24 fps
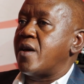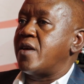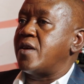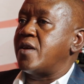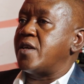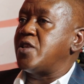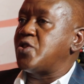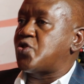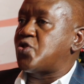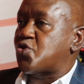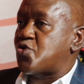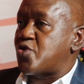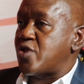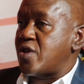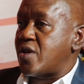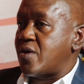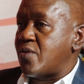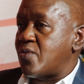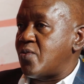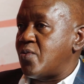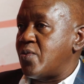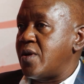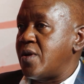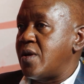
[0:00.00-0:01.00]
history
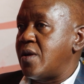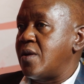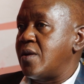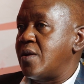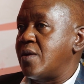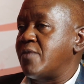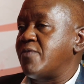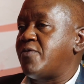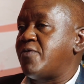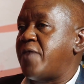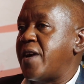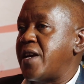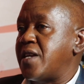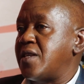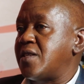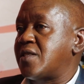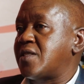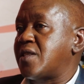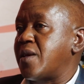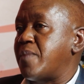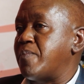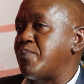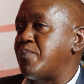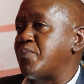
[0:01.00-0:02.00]
will find
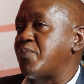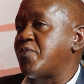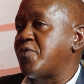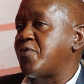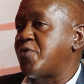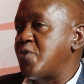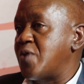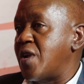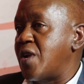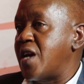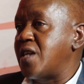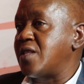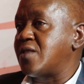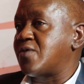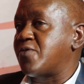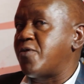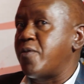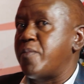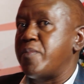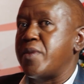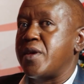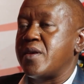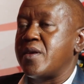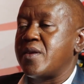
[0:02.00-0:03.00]
some few lines
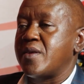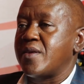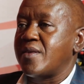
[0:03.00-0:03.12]
for me.